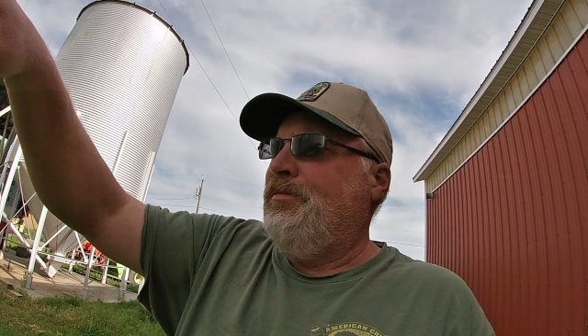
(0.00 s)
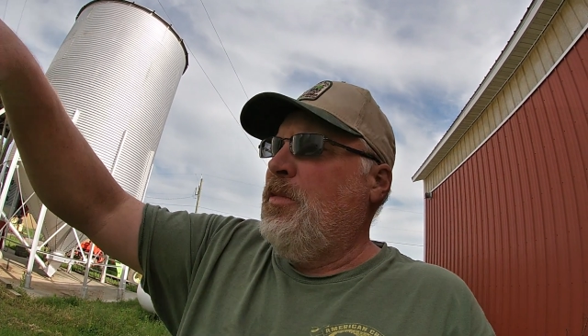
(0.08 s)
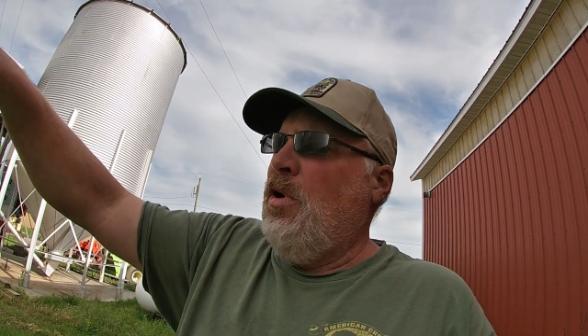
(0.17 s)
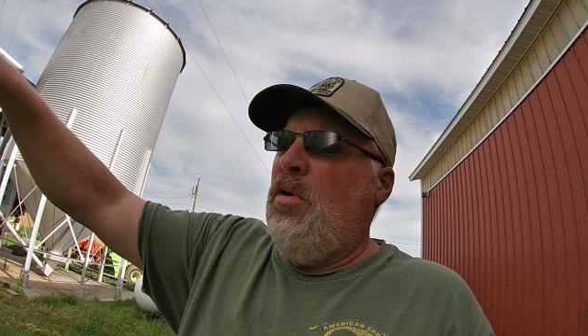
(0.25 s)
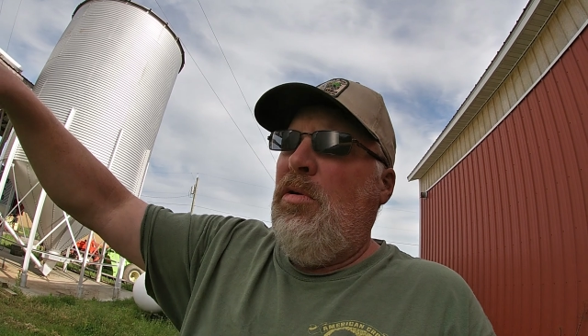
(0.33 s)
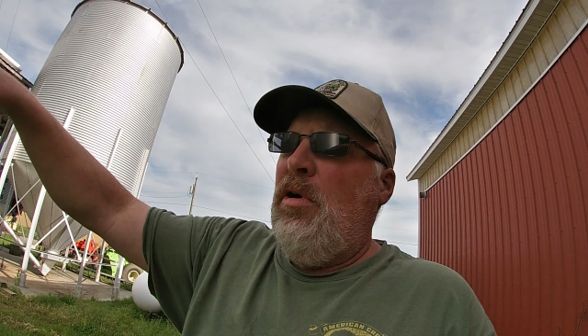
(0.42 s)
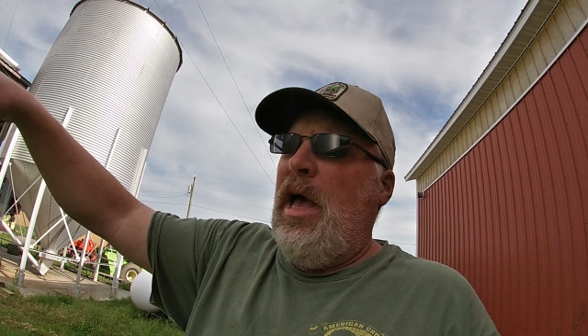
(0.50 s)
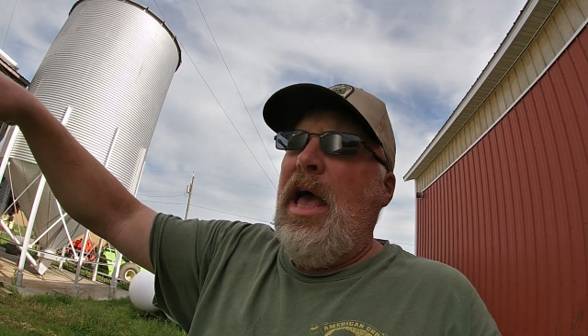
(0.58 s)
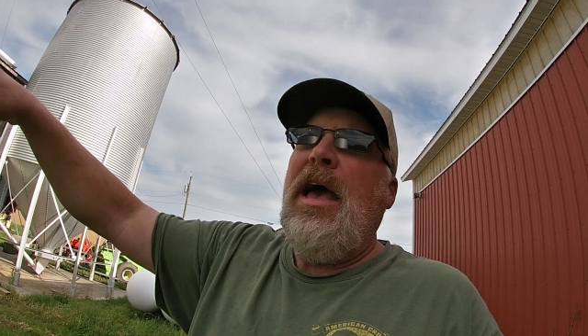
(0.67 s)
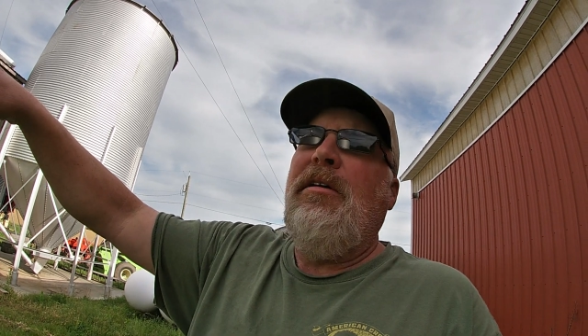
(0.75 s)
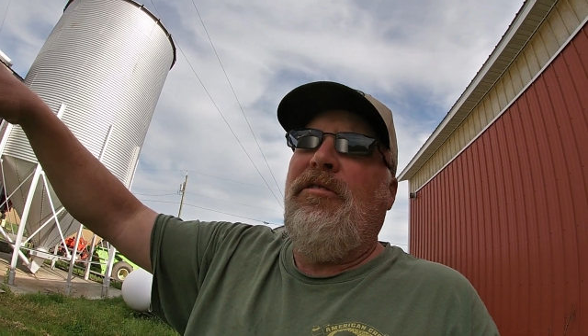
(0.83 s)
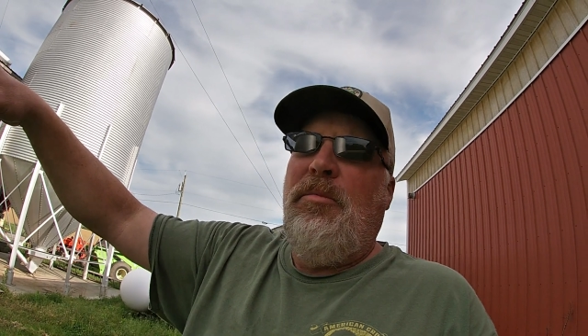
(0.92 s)
go a
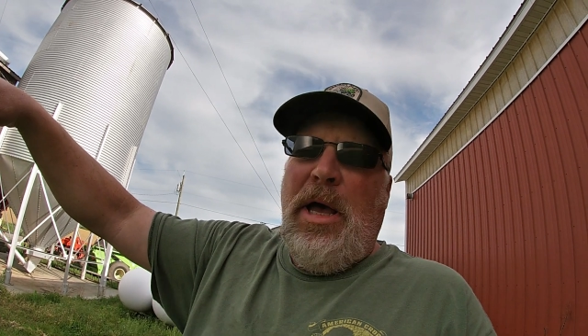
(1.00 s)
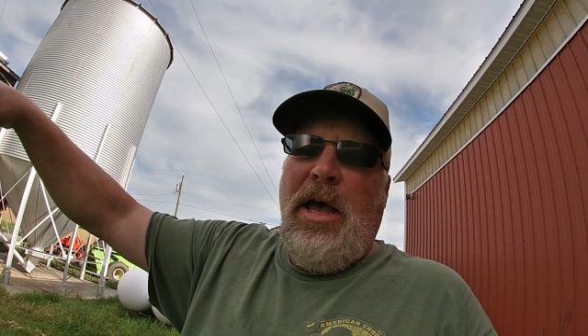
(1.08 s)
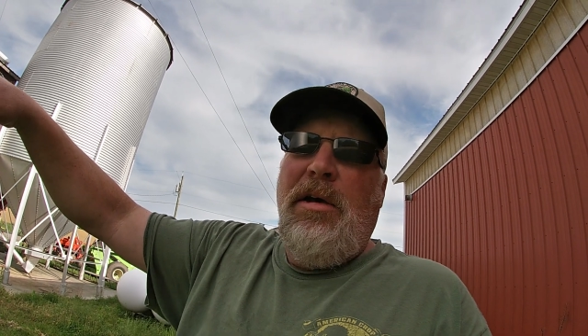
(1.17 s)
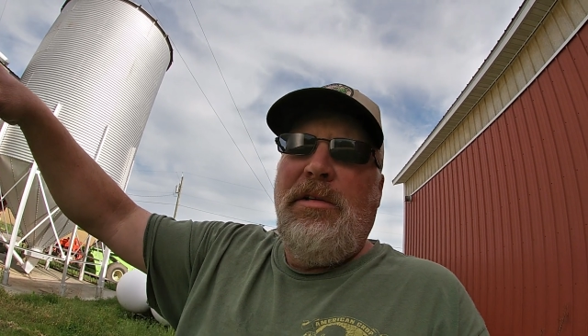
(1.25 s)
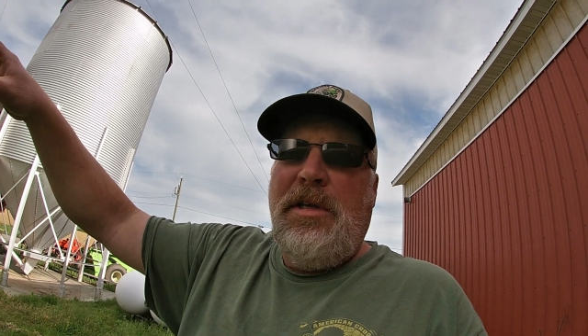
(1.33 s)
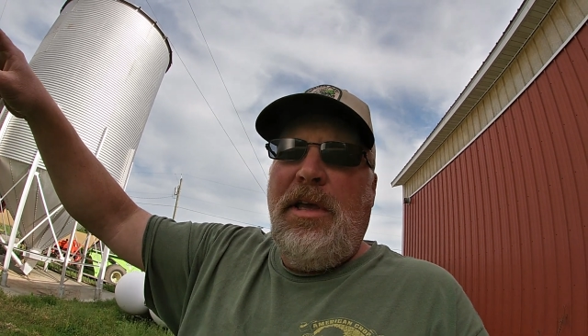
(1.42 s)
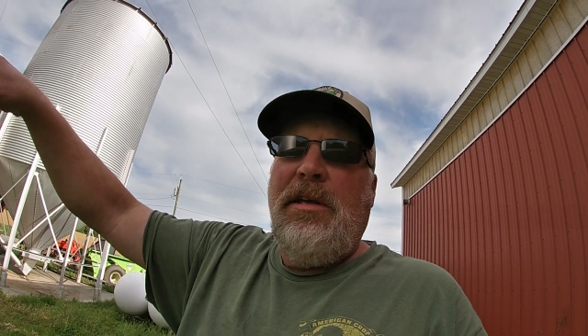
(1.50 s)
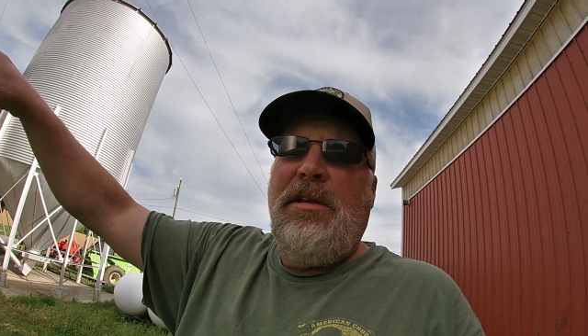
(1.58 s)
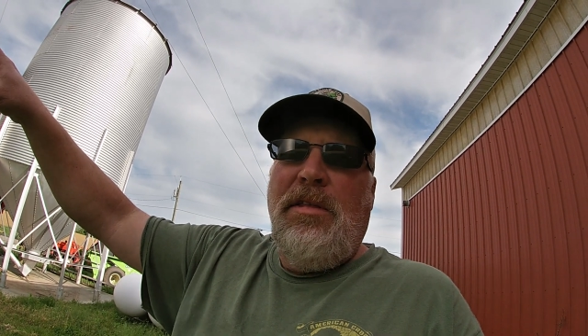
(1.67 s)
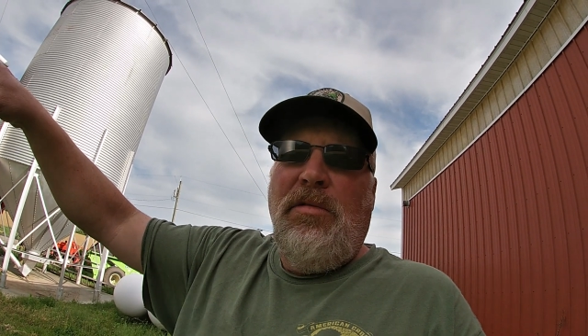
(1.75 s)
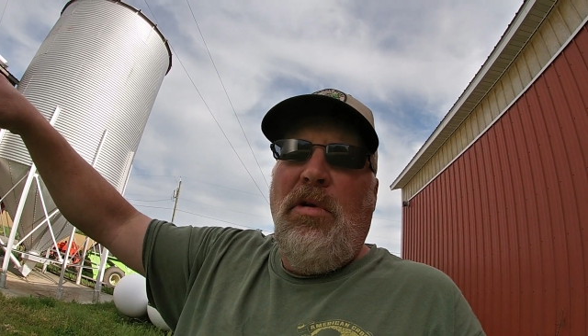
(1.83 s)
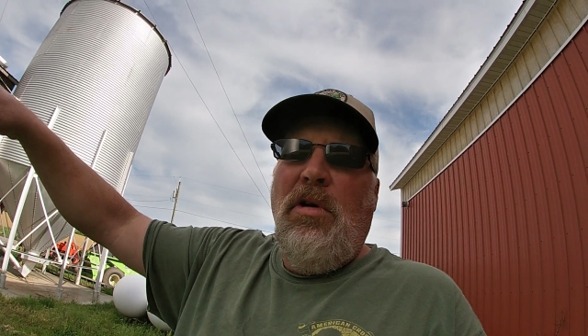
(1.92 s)
half a mile to get to
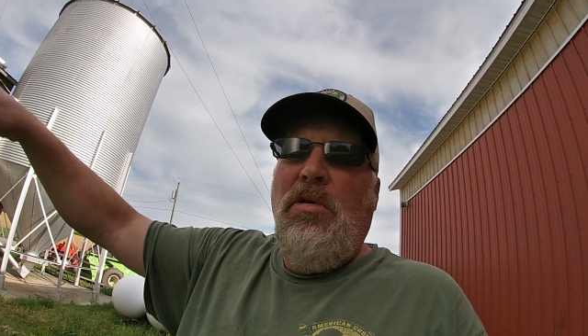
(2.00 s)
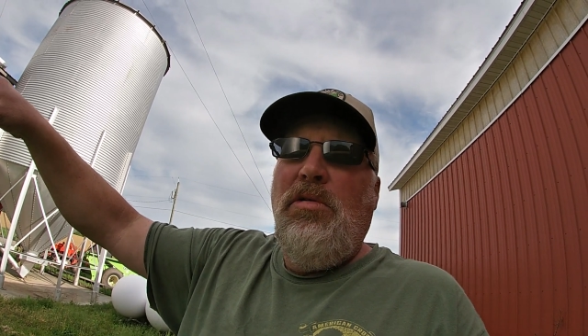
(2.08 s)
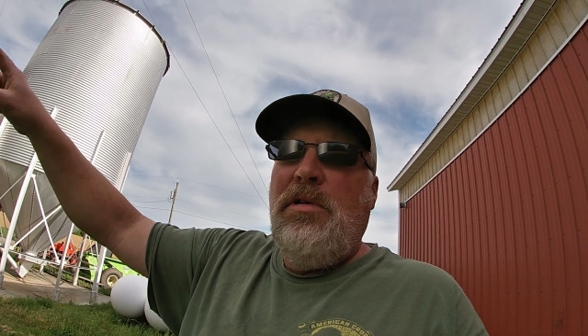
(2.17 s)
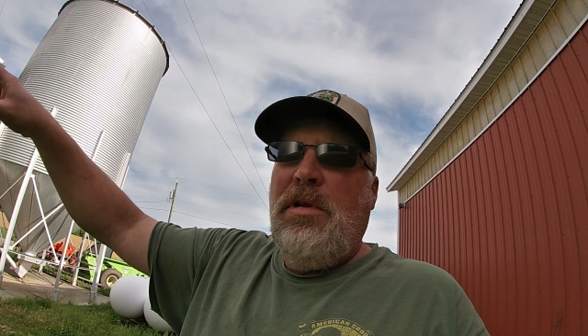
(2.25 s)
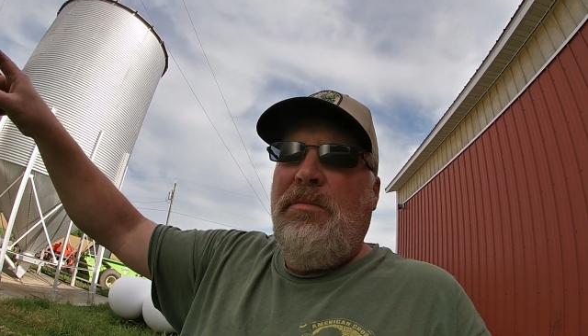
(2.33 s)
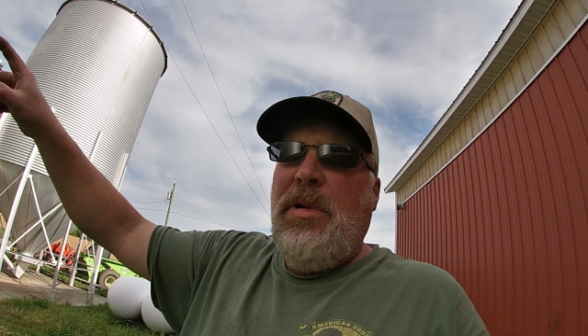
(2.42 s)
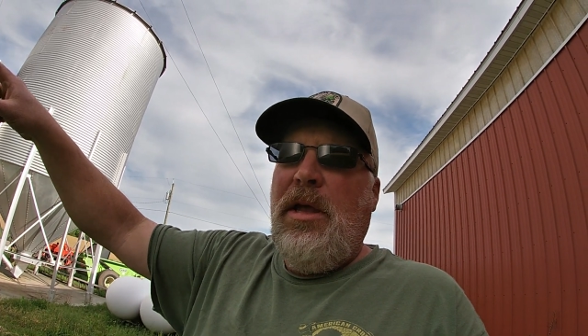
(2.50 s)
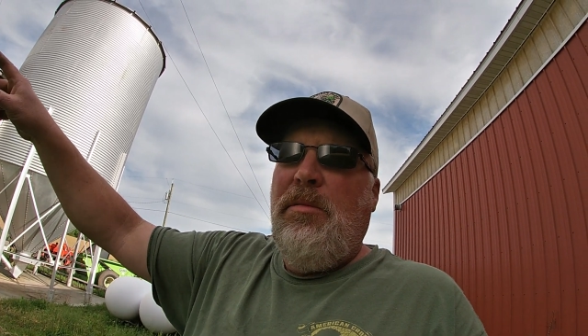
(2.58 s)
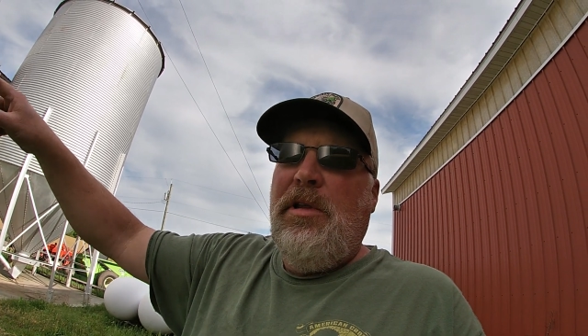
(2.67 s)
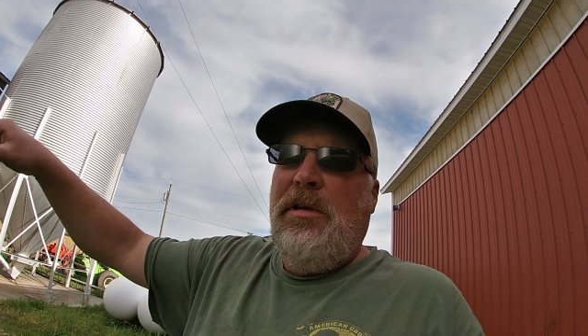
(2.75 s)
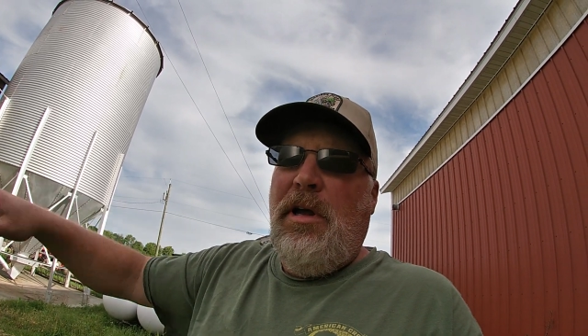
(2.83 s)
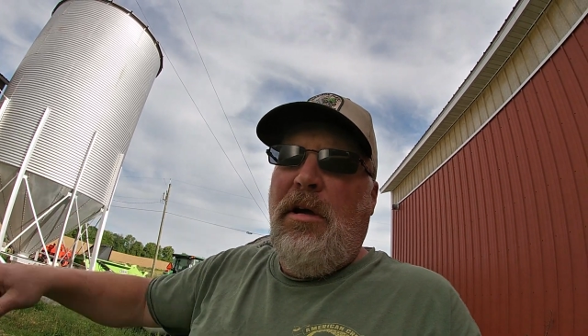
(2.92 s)
the road to be able
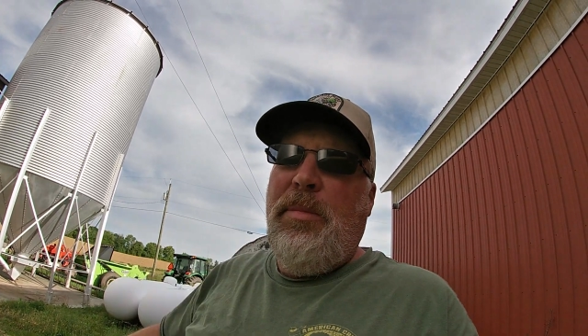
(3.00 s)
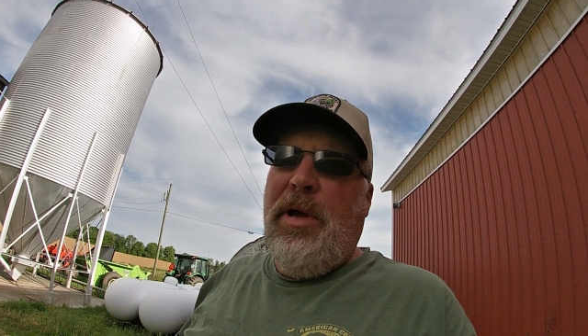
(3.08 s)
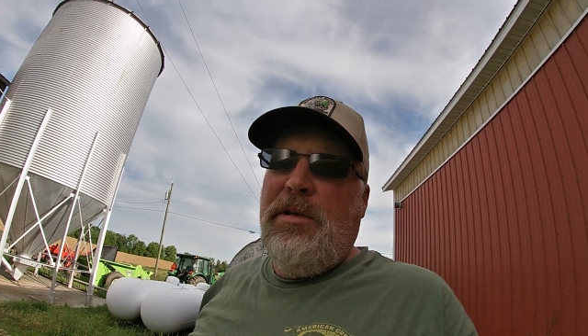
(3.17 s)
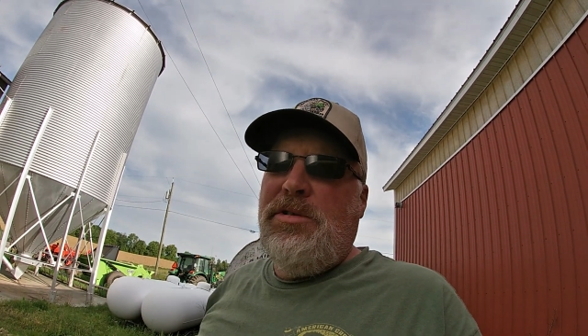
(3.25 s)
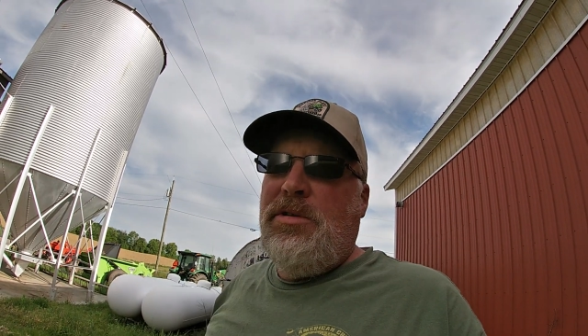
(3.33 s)
to dump on